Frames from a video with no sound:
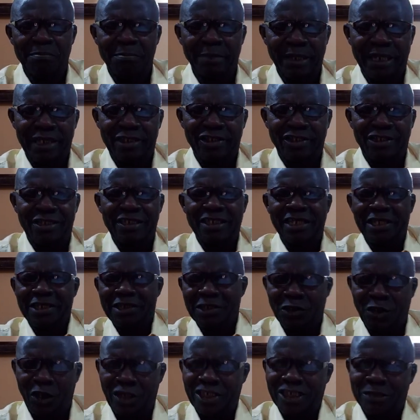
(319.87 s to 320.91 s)
But
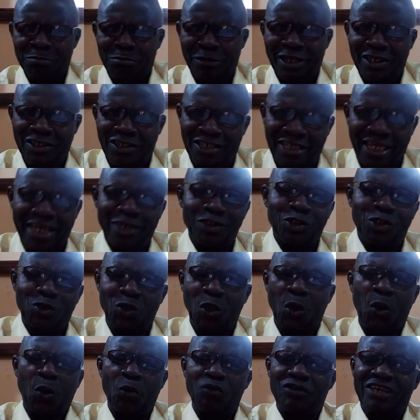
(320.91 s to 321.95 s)
doesn't make sense. So